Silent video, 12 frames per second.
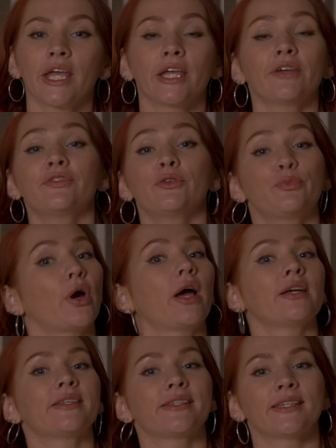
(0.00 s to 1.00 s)
If the
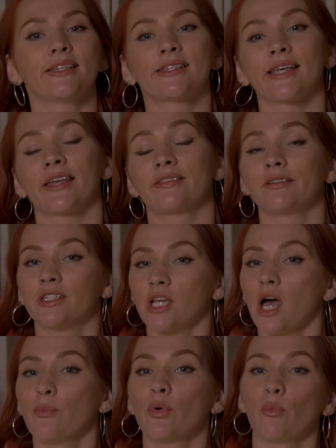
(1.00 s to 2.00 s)
price is at the
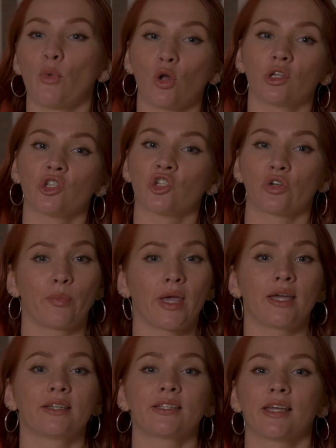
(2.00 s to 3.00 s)
top Bollinger
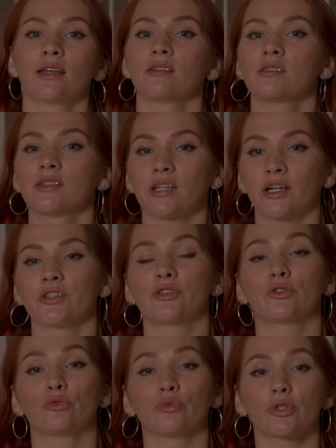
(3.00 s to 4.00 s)
Band and starts
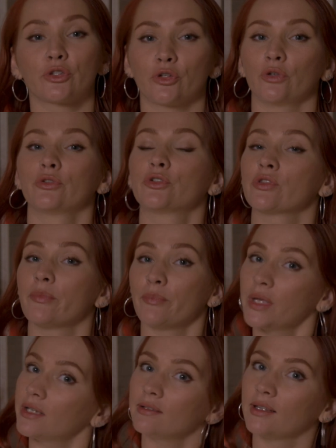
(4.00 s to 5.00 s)
to return to the
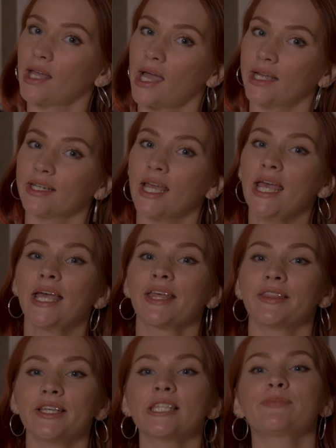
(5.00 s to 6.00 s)
middle line,
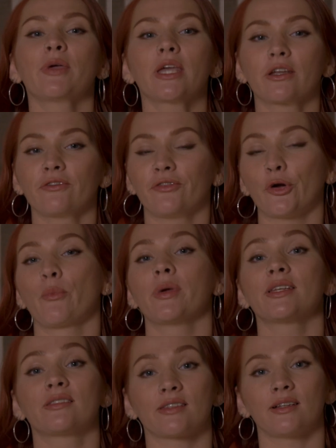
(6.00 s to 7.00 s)
this may confirm
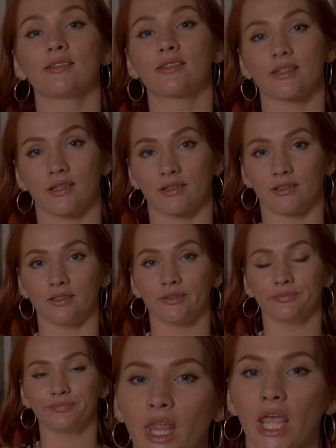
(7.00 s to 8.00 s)
a sell signal.
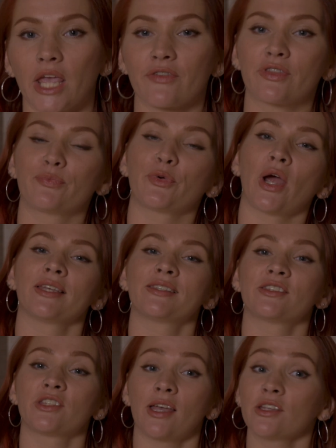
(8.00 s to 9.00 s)
If the
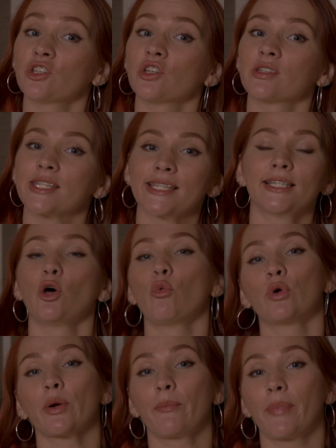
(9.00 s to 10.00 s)
price touches the lower